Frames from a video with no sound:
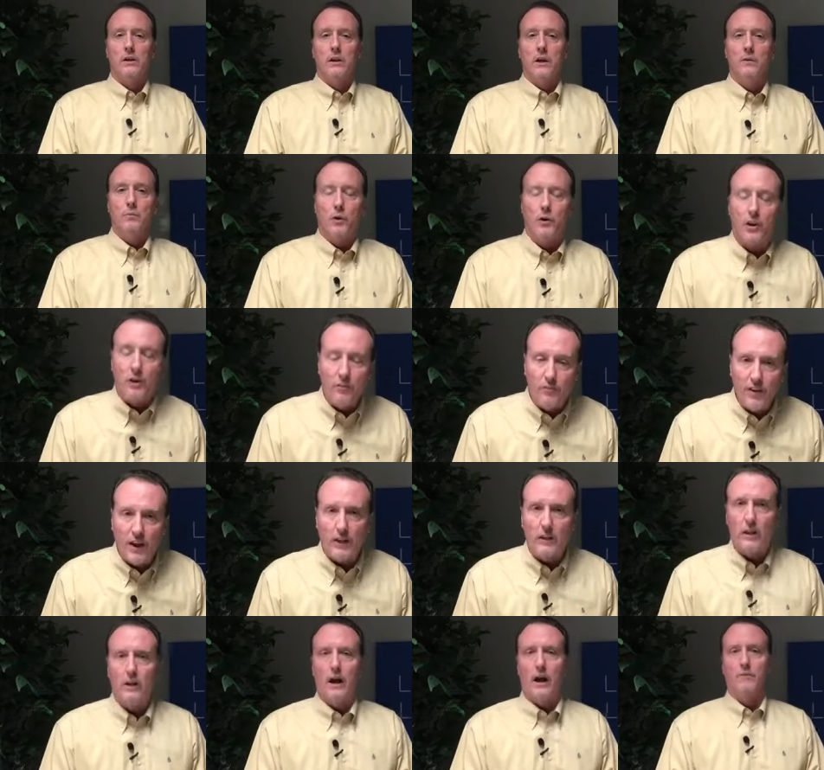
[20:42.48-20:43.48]
And we're
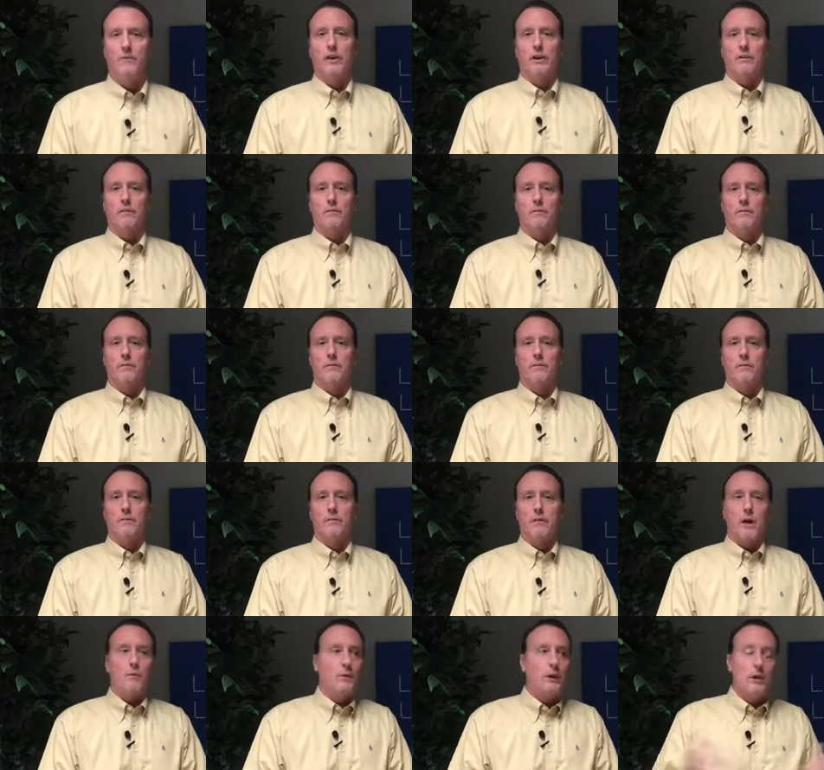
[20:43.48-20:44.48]
convicted of it.
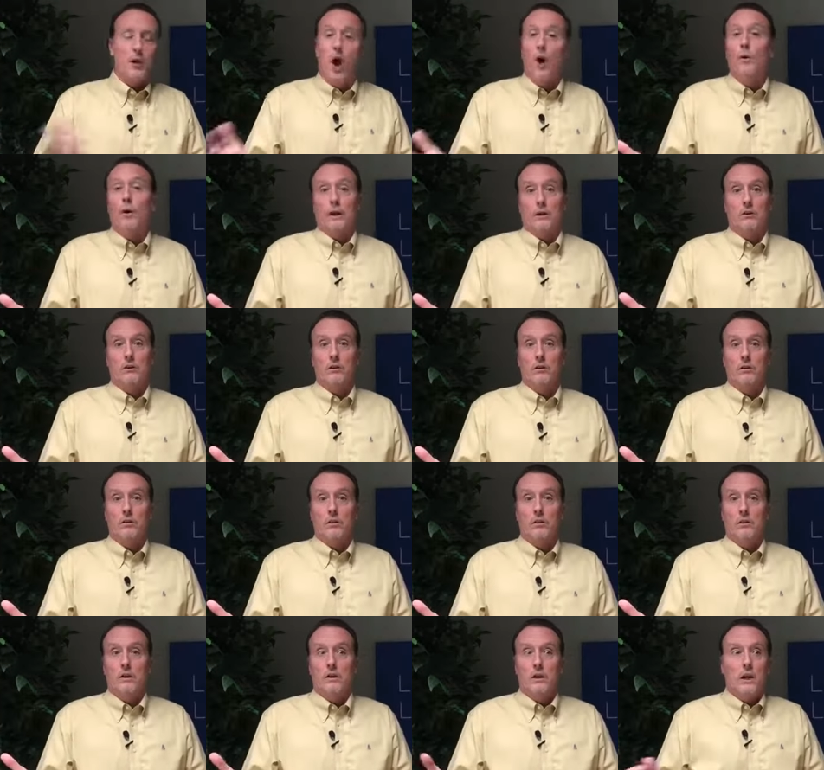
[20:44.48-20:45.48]
And we know
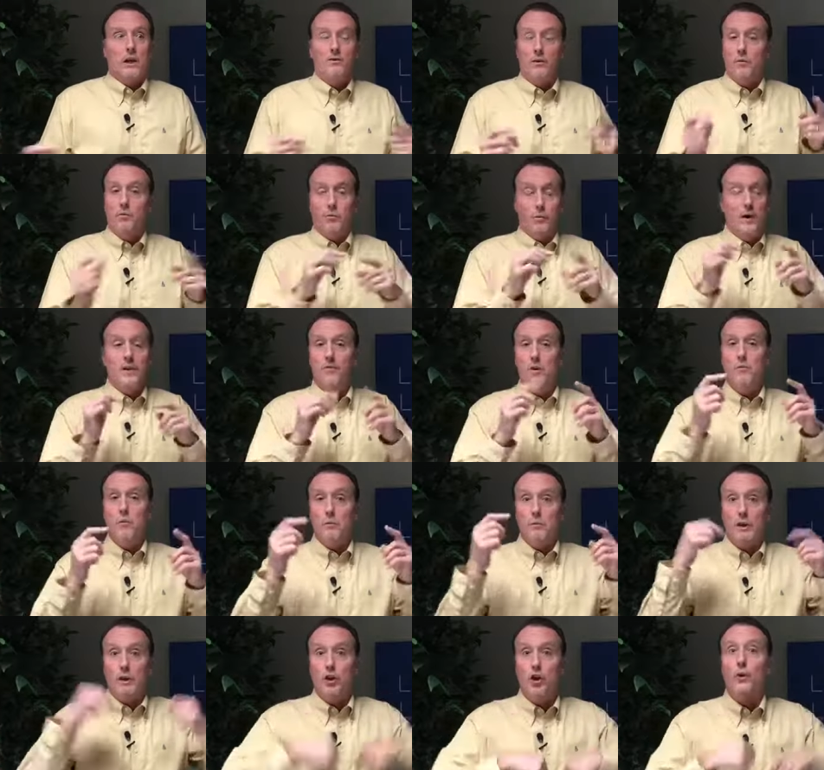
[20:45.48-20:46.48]
it. Even, even when
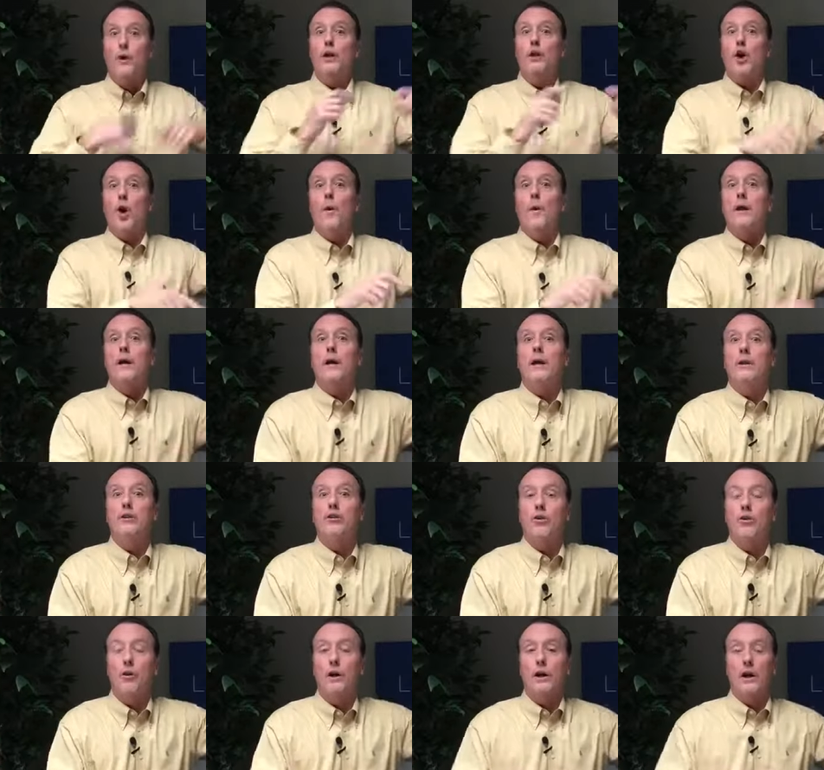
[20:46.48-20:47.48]
we knew it going
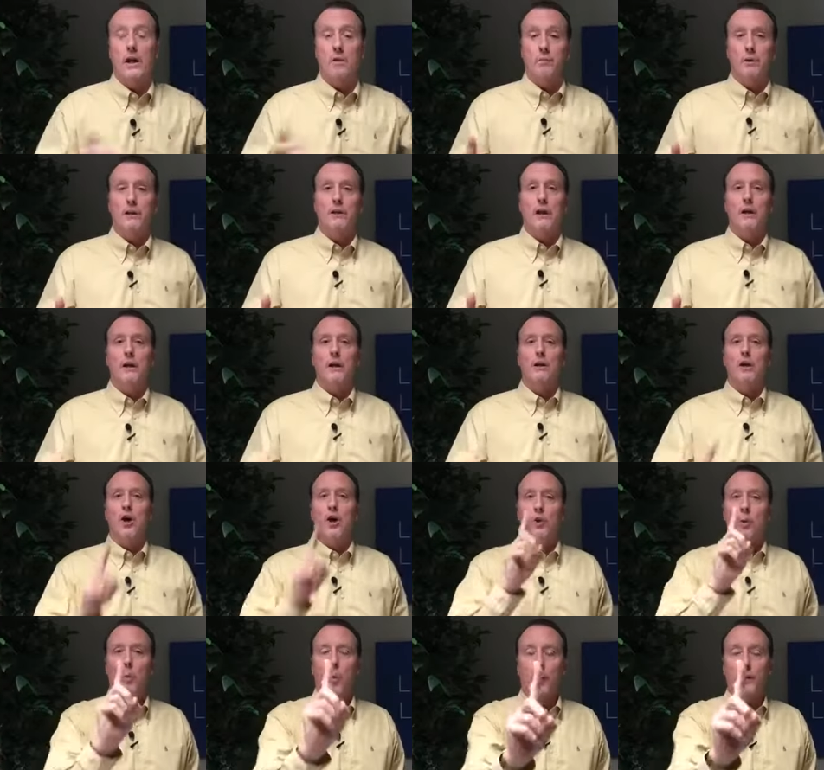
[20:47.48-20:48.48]
into it and we did it,
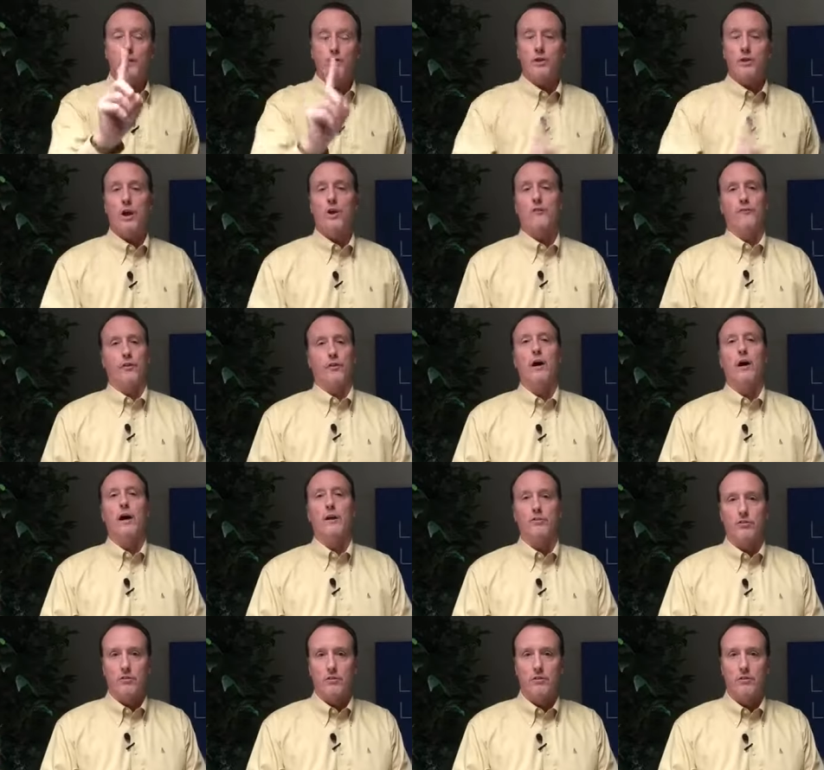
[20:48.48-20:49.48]
what is there for
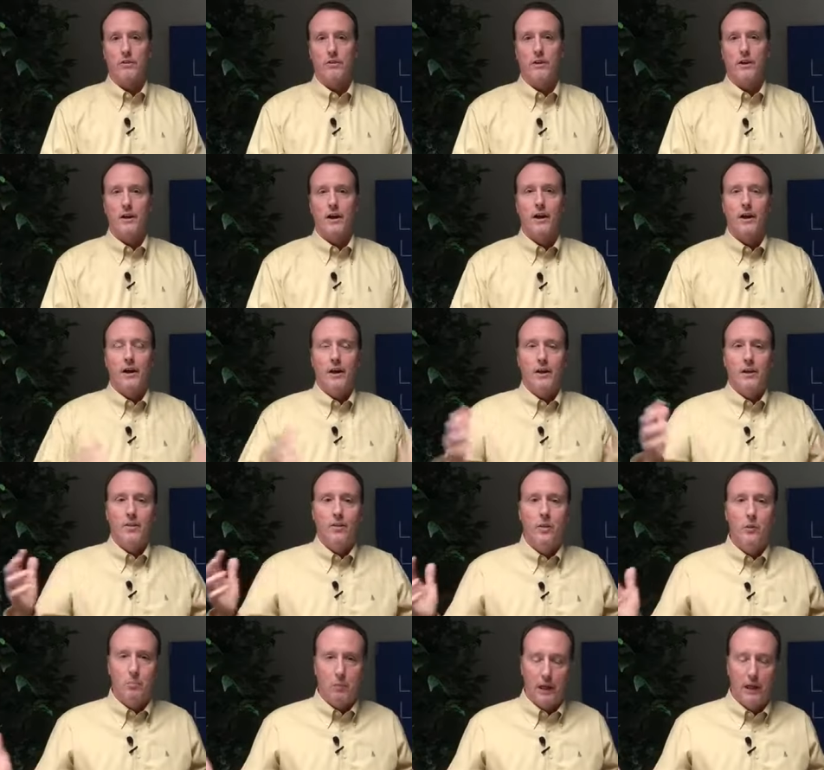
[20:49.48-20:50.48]
us?
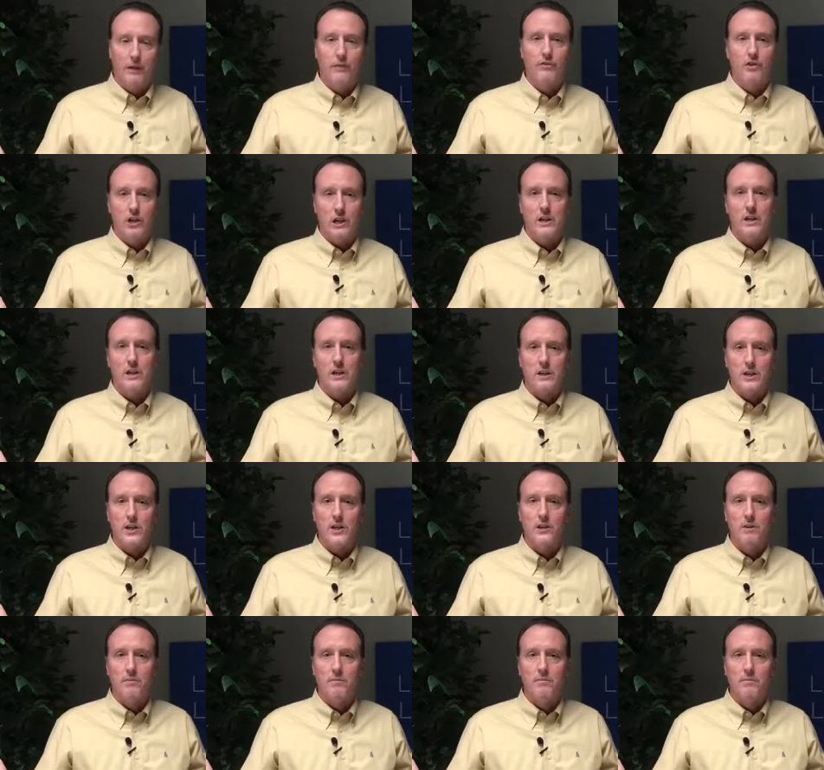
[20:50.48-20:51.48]
The blood of
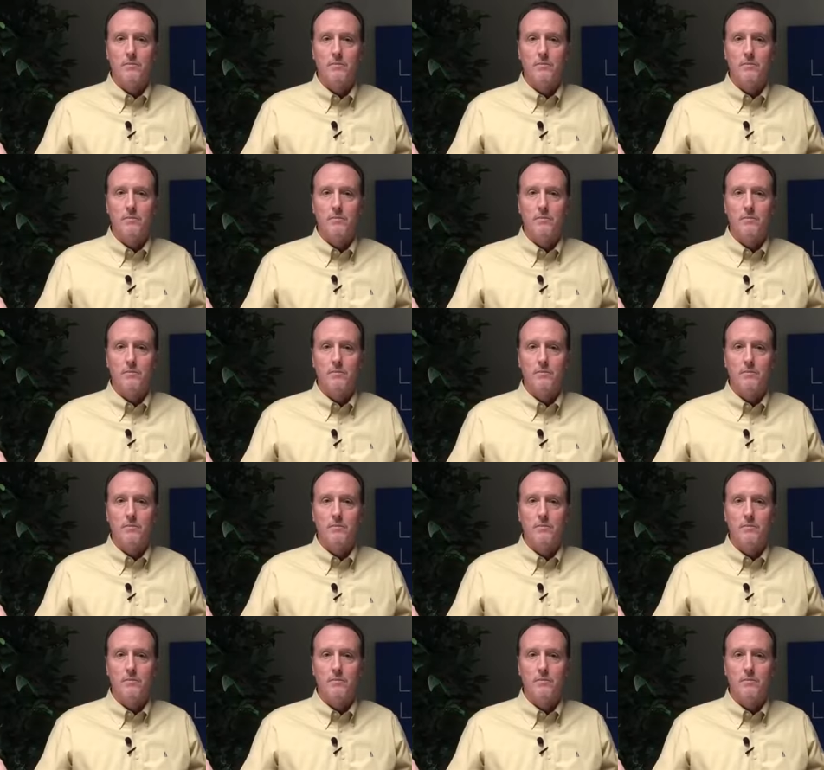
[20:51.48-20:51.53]
Jesus.